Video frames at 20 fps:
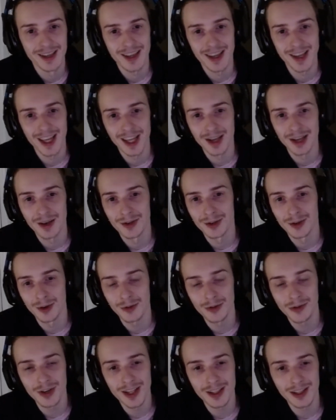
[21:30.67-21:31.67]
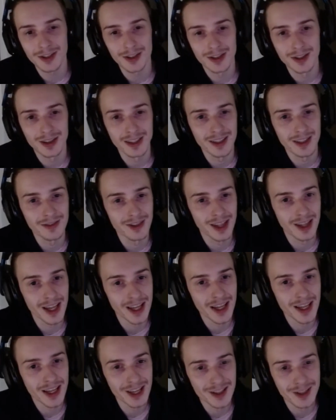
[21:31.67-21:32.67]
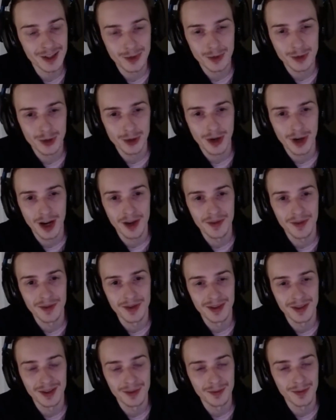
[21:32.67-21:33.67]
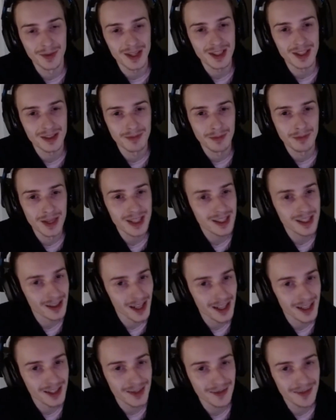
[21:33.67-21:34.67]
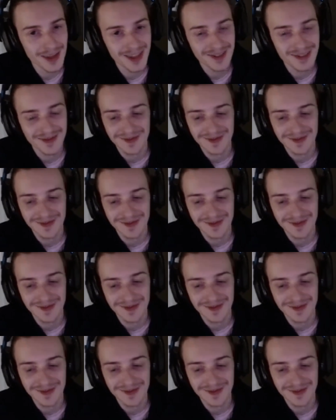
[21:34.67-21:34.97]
And don't forget to leave a like and subscribe. It means a lot to me.